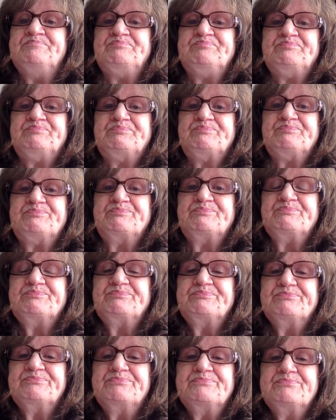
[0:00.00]

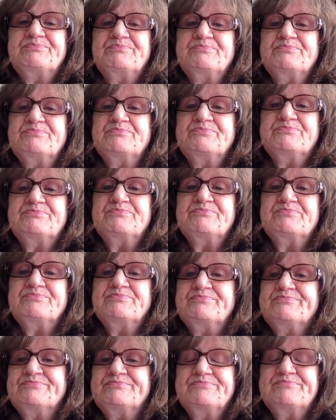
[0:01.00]

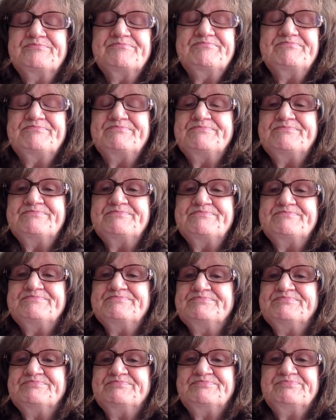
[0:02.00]

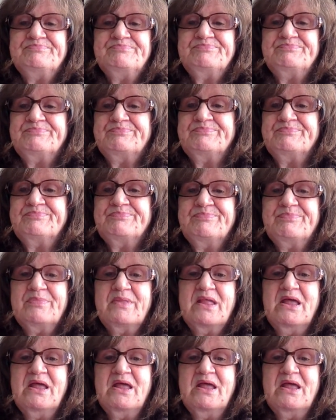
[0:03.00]
(no one is talking)